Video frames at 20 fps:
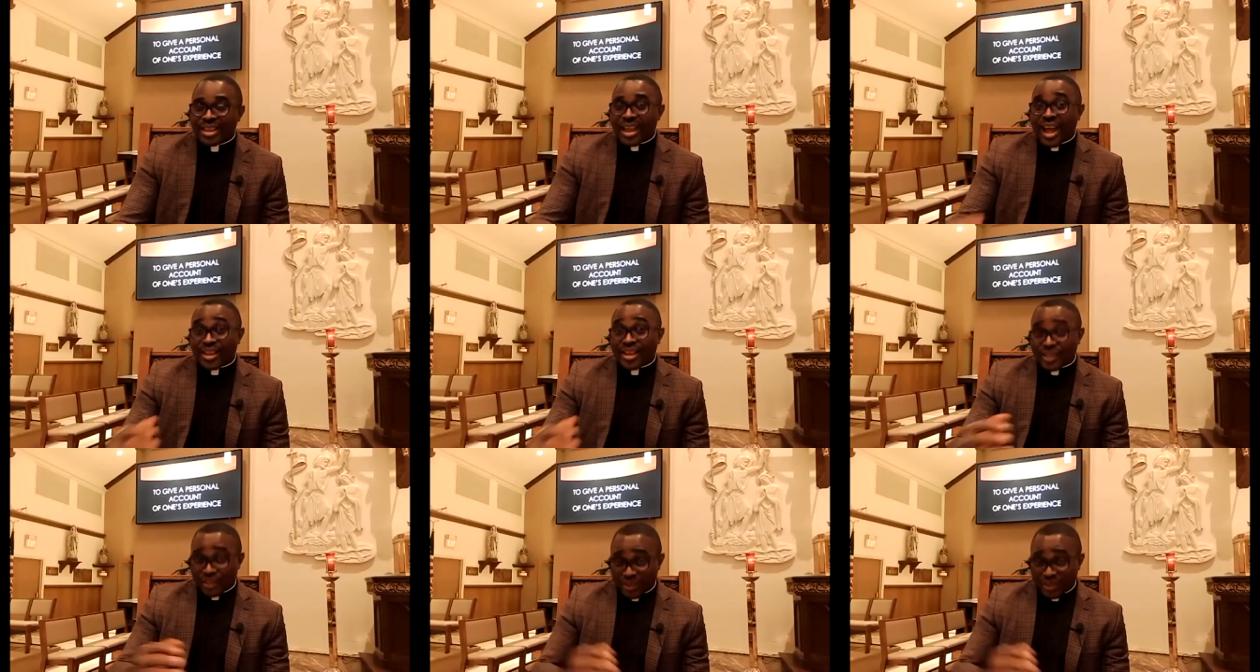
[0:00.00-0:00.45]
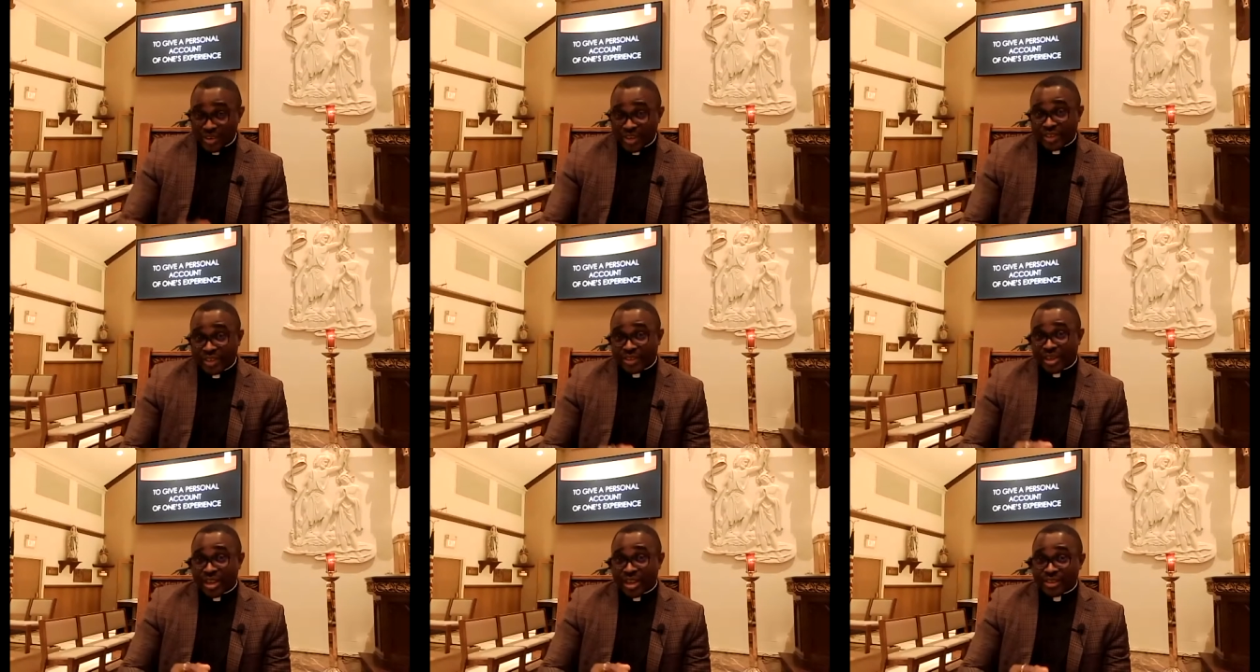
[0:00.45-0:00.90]
as
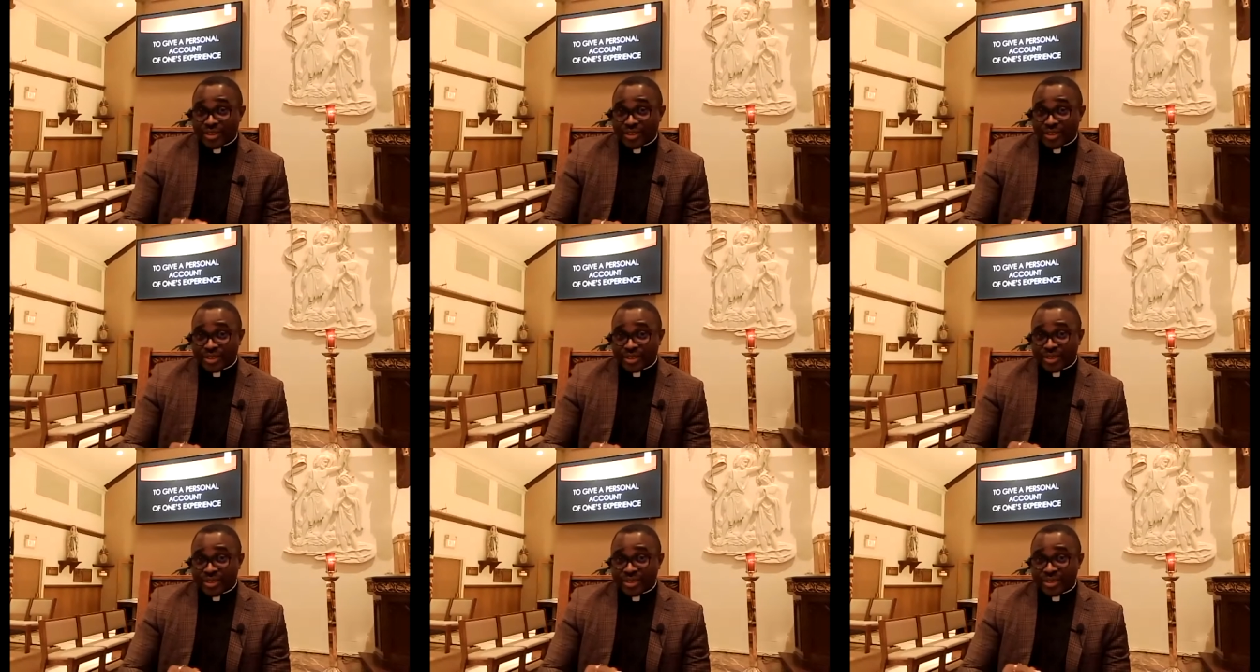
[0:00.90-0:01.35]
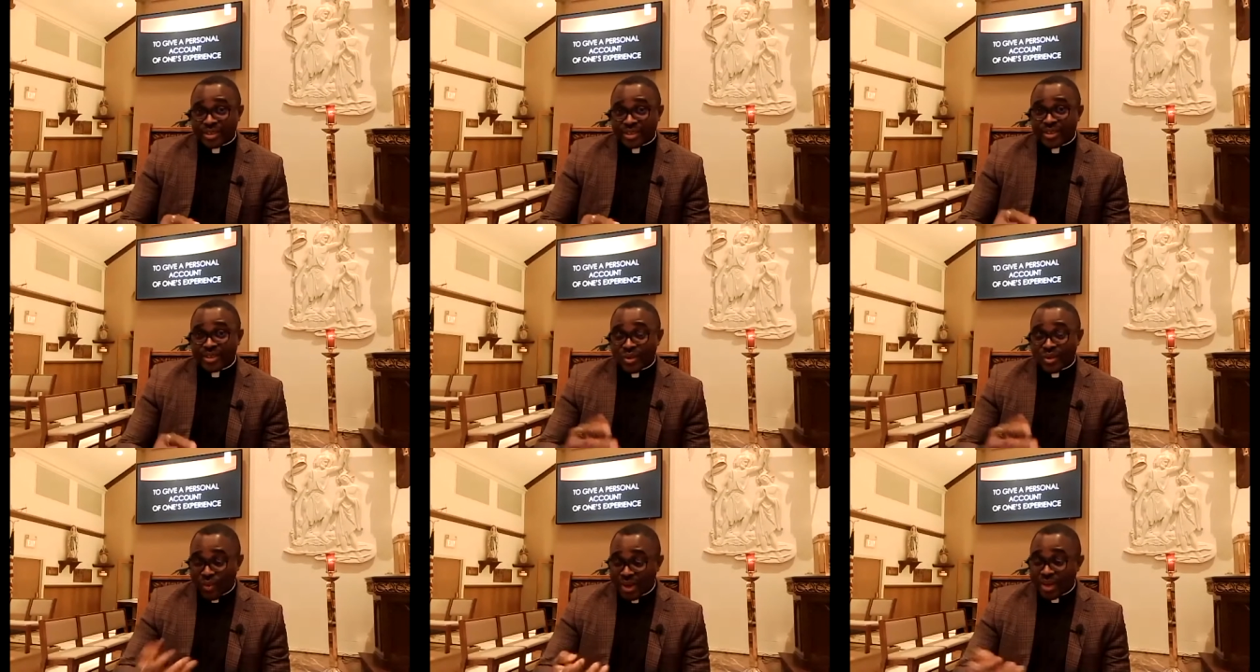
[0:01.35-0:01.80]
Christians.
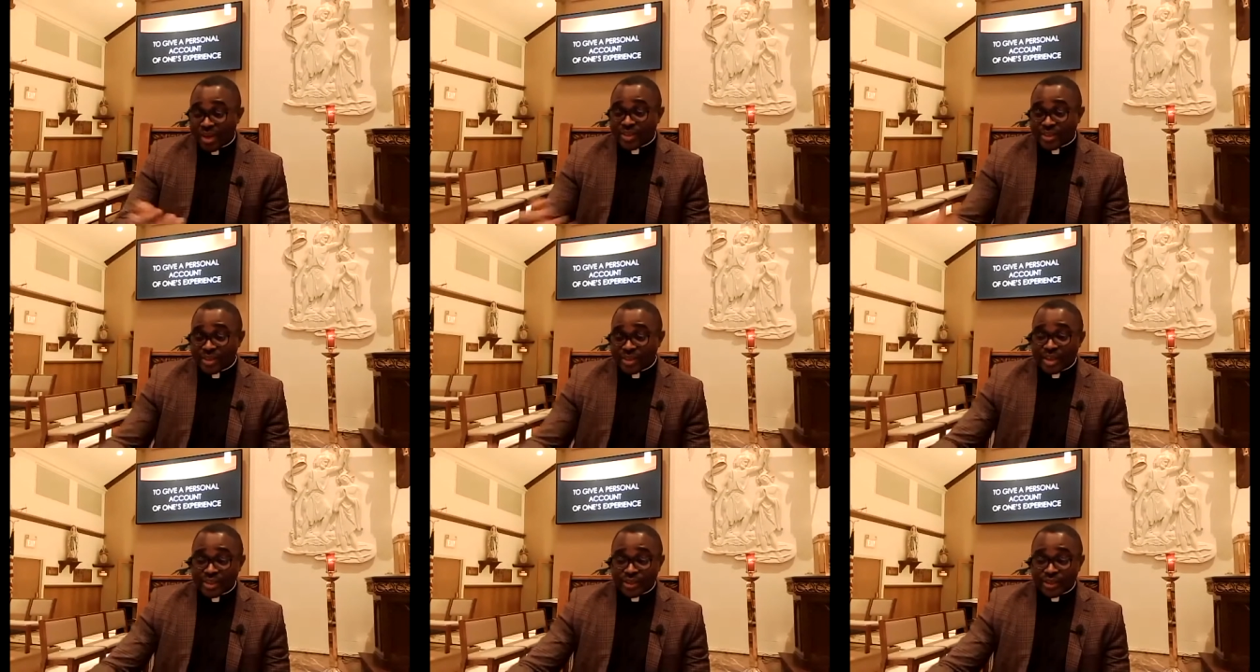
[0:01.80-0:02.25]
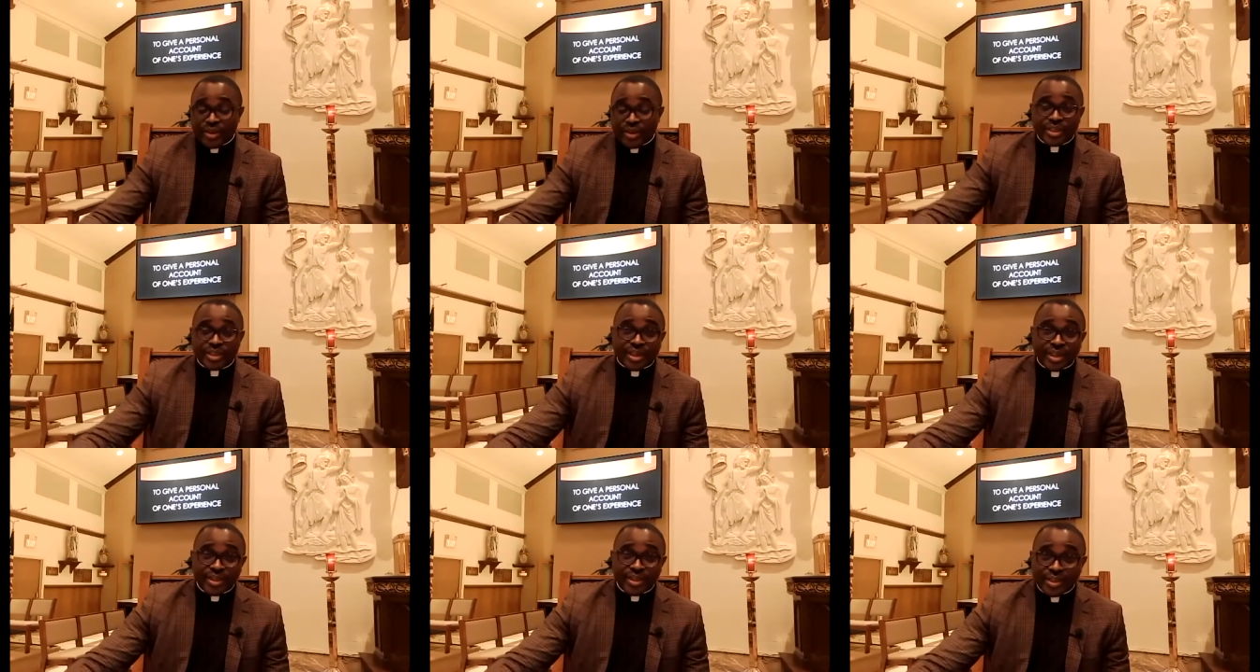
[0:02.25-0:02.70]
Witnessing as
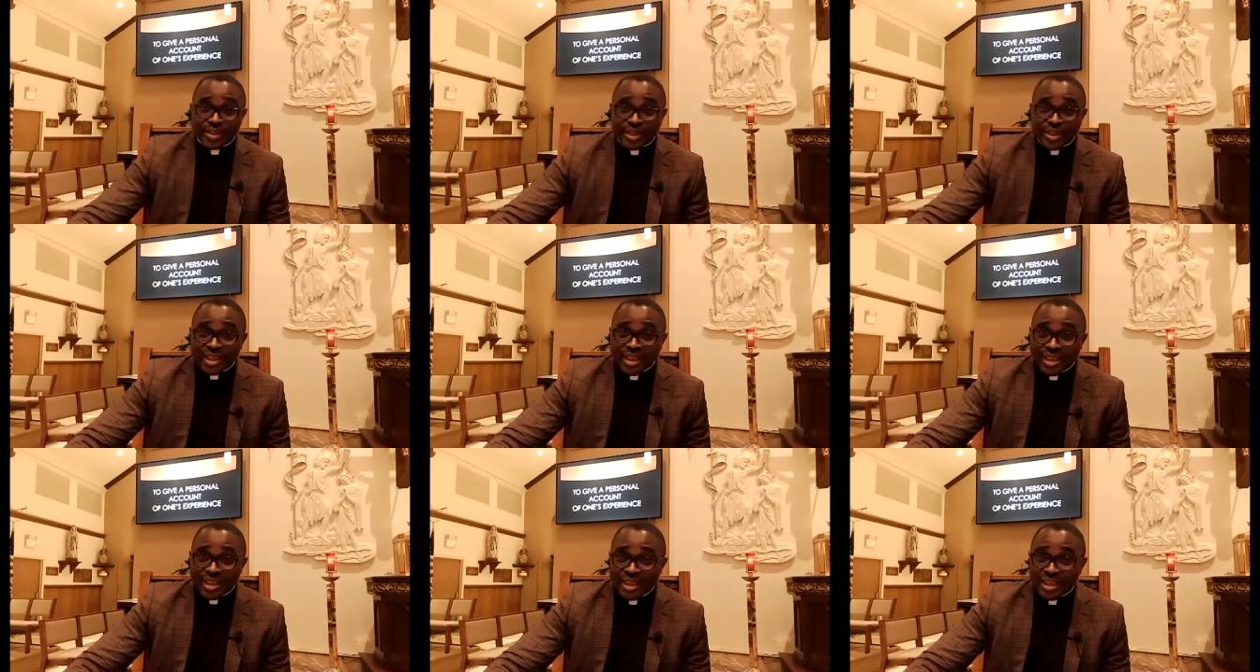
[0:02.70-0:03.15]
Christians.